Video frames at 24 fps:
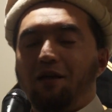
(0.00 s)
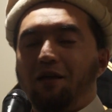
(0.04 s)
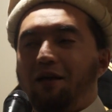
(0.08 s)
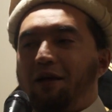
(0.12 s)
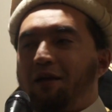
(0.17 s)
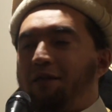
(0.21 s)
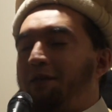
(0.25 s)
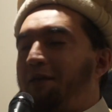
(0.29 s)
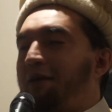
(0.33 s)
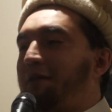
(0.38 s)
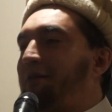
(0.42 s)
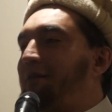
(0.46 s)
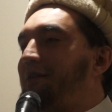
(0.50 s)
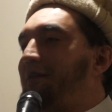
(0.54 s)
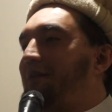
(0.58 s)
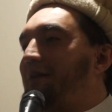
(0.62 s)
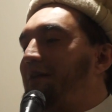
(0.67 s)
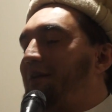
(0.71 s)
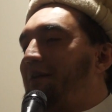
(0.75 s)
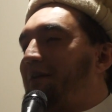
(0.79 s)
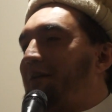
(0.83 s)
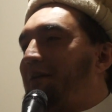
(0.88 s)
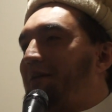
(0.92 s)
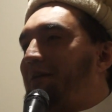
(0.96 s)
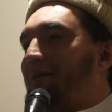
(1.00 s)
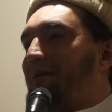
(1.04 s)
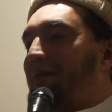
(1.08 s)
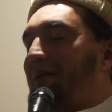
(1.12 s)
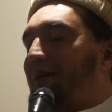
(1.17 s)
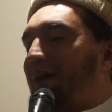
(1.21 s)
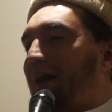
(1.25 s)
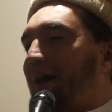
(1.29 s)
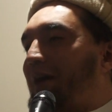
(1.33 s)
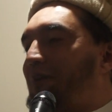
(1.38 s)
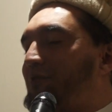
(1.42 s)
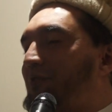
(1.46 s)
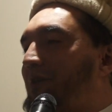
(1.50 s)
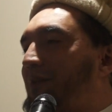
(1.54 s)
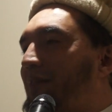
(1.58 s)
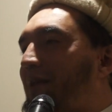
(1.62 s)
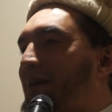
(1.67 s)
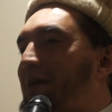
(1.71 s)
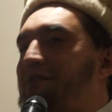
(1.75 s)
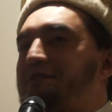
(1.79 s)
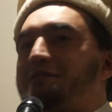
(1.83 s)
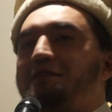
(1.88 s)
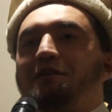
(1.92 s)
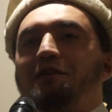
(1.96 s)
And then I
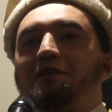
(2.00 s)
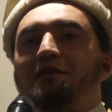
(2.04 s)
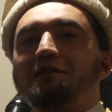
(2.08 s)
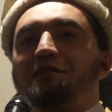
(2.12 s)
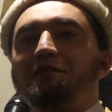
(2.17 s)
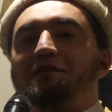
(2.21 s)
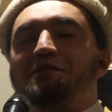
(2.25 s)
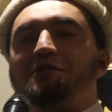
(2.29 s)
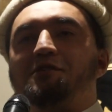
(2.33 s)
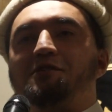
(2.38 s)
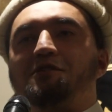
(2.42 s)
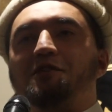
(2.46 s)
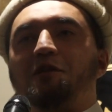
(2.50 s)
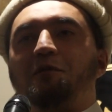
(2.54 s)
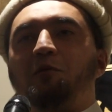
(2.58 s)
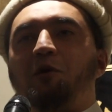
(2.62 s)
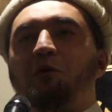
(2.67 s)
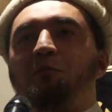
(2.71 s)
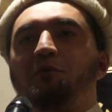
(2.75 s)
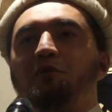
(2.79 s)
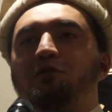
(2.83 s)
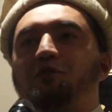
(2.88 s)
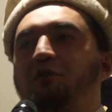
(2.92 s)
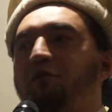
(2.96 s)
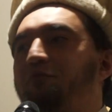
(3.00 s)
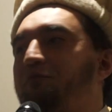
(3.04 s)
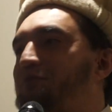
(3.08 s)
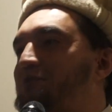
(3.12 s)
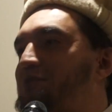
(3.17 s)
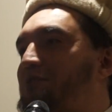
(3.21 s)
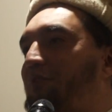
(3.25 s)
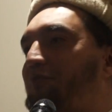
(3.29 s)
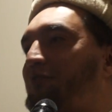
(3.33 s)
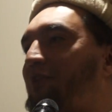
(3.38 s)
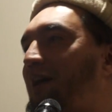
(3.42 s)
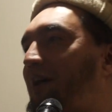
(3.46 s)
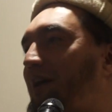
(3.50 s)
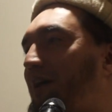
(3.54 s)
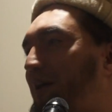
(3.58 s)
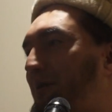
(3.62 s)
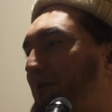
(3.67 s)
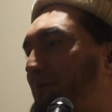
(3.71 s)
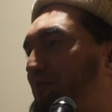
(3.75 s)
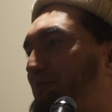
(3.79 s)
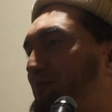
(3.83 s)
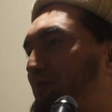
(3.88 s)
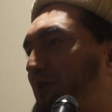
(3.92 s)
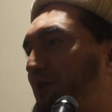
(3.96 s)
realized this is the moment of
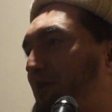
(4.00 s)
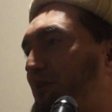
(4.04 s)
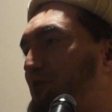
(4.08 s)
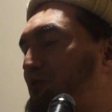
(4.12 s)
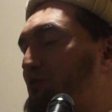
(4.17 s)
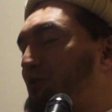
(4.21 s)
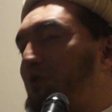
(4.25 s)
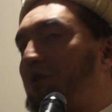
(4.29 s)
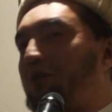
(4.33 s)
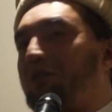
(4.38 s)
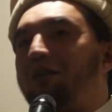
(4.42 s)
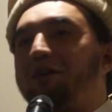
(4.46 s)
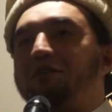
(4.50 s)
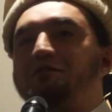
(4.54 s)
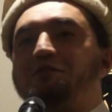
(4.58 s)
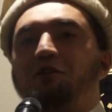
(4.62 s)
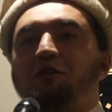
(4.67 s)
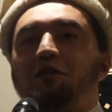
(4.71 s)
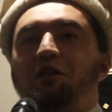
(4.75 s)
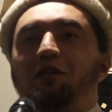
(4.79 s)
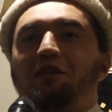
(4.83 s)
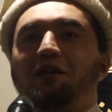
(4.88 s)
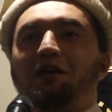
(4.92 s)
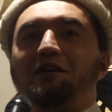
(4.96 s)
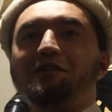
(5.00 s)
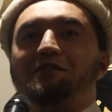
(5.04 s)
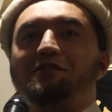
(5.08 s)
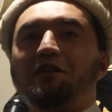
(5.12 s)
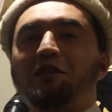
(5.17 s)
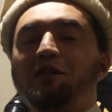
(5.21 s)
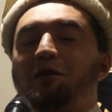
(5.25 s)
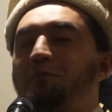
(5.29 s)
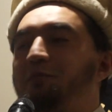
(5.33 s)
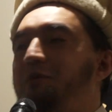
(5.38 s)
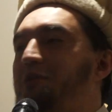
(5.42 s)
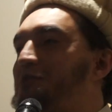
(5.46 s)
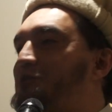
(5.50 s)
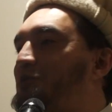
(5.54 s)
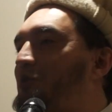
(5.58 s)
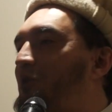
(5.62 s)
shafa'ah. Rasulullah sallallahu alayhi wasallam, he's